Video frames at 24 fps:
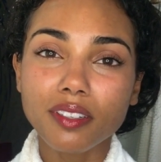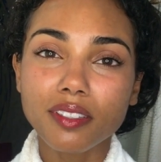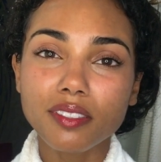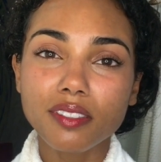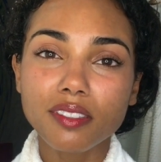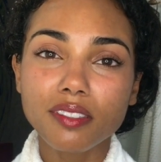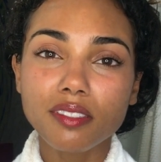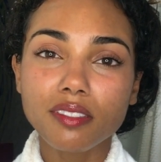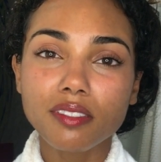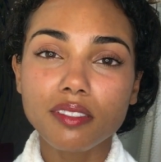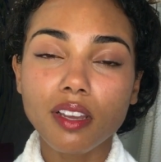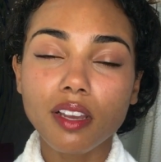
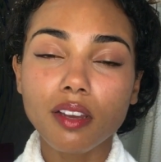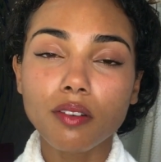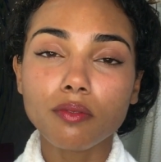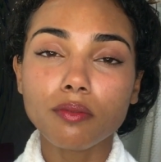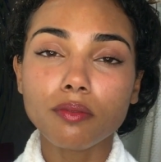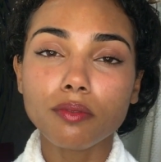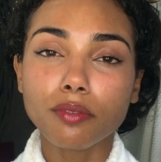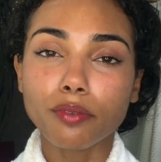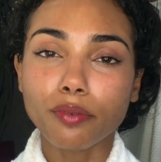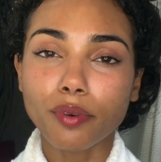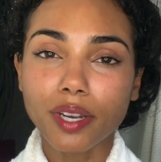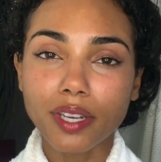It's just
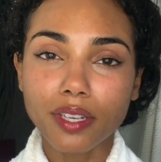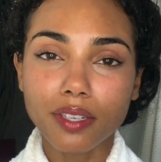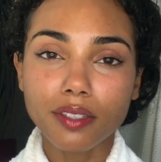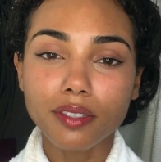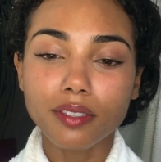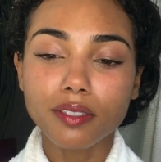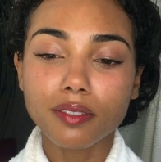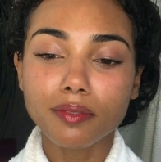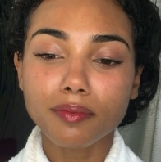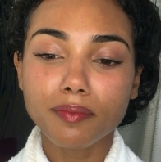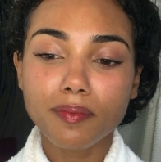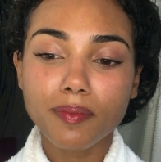not
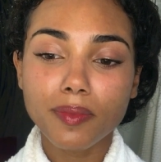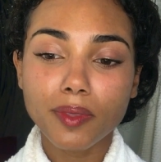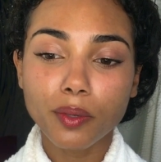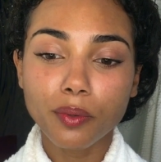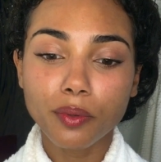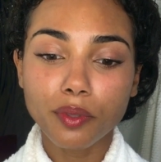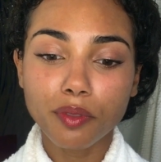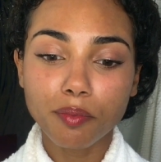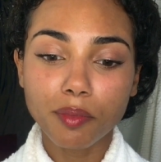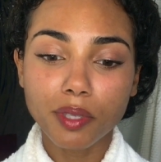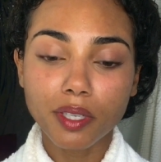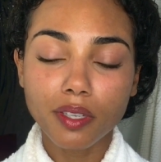right
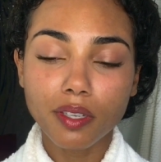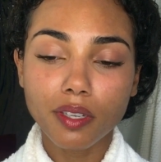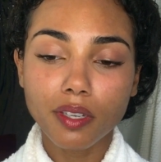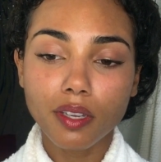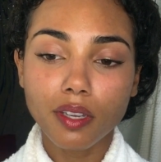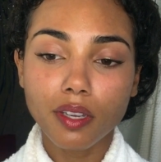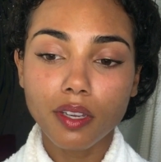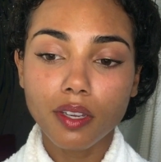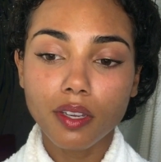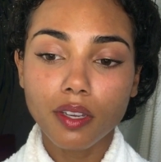with me.